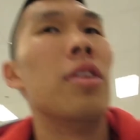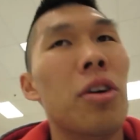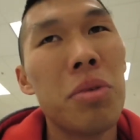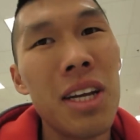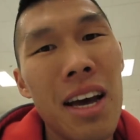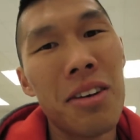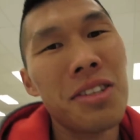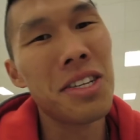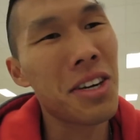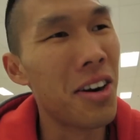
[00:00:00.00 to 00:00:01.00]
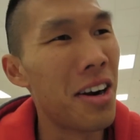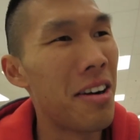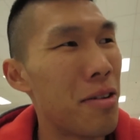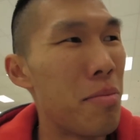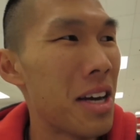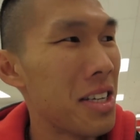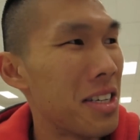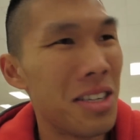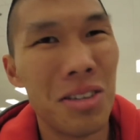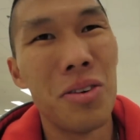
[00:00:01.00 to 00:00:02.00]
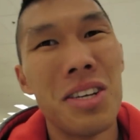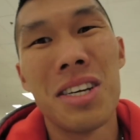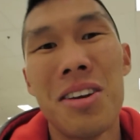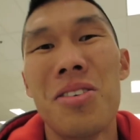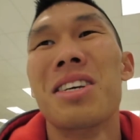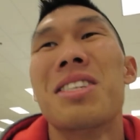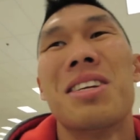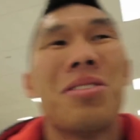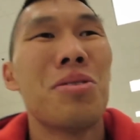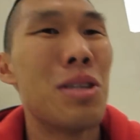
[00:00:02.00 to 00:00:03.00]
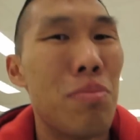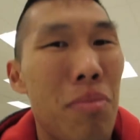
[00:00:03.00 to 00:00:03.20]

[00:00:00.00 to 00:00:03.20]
Nobody else's cart ever makes this noise, I notice. It's always